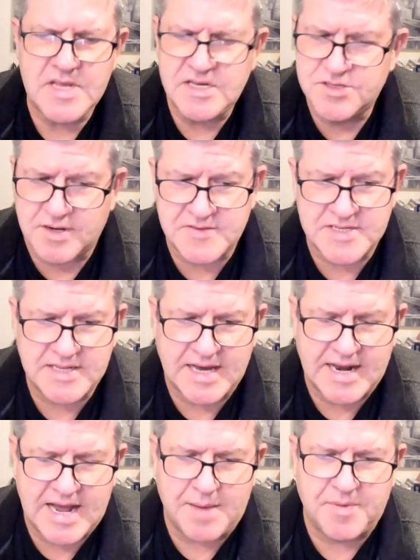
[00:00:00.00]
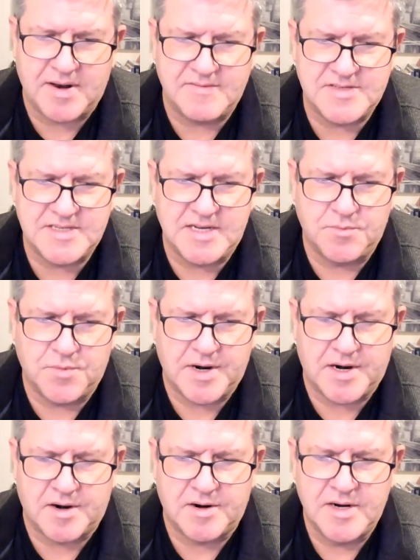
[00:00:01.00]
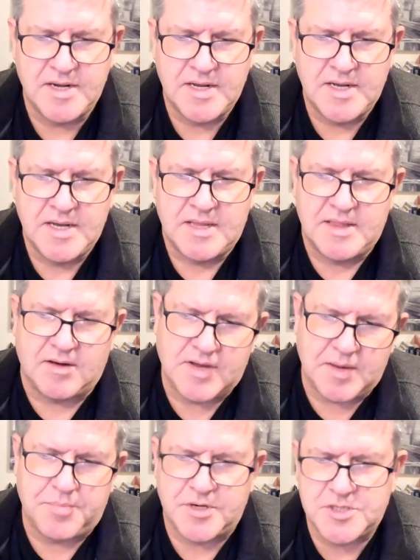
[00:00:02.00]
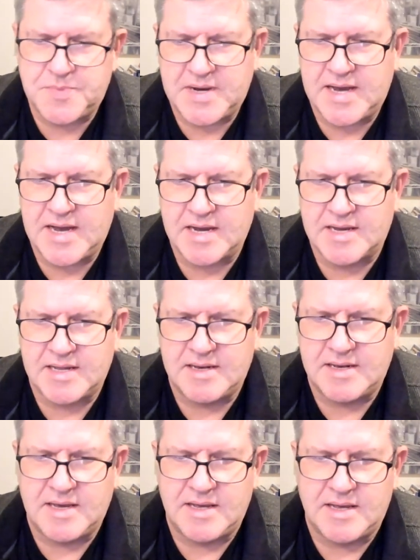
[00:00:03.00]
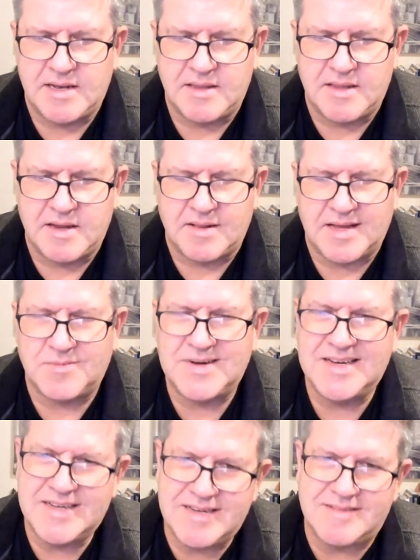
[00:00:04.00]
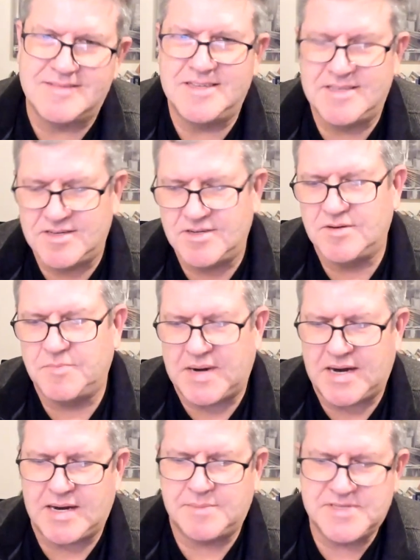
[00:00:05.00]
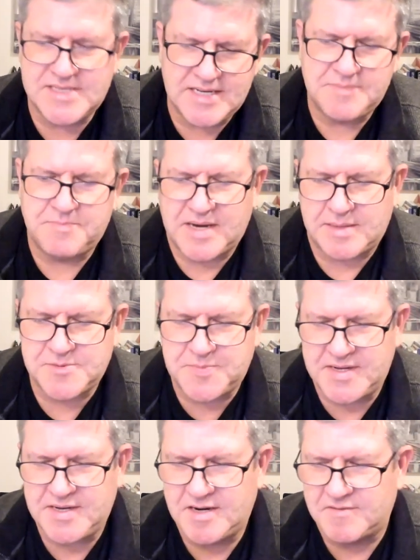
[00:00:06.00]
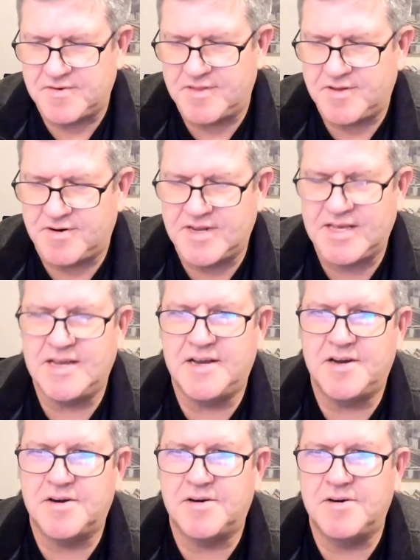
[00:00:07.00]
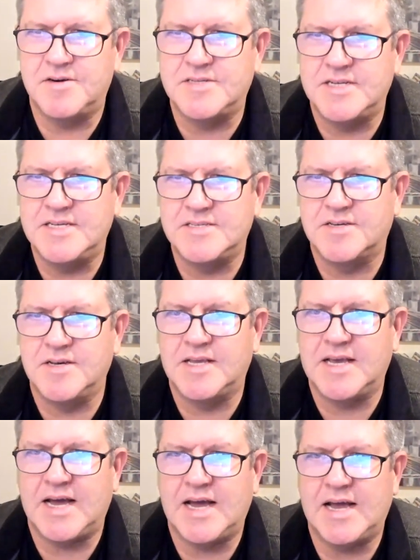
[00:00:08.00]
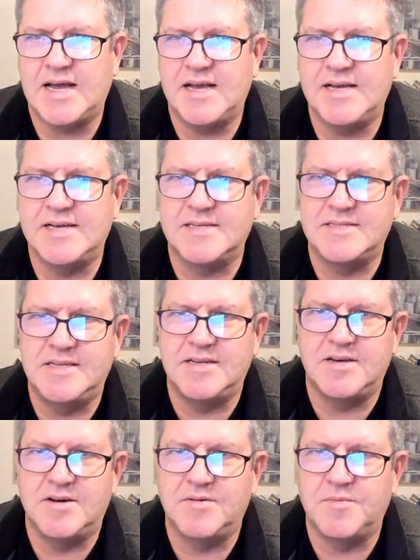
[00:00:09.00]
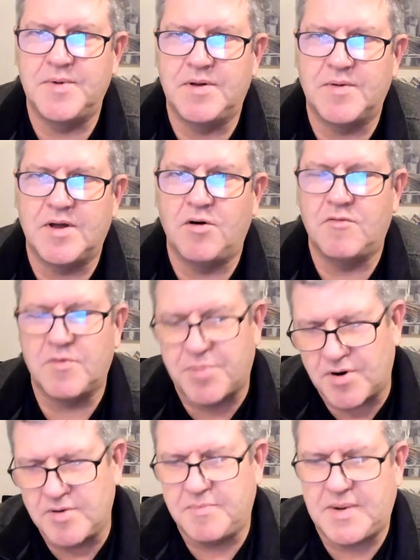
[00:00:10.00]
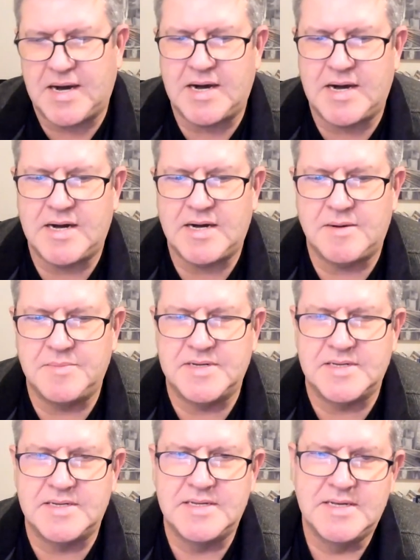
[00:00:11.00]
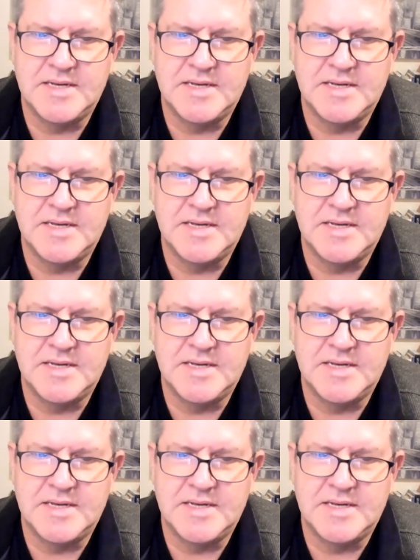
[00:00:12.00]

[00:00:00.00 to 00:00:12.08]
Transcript: so I've seen that happen. I've seen where they'll get pushback and, and they're like, well, you know, Bob's he's Bob's been here for 30 years and he's a good guy and you know we don't want to overburden Bob and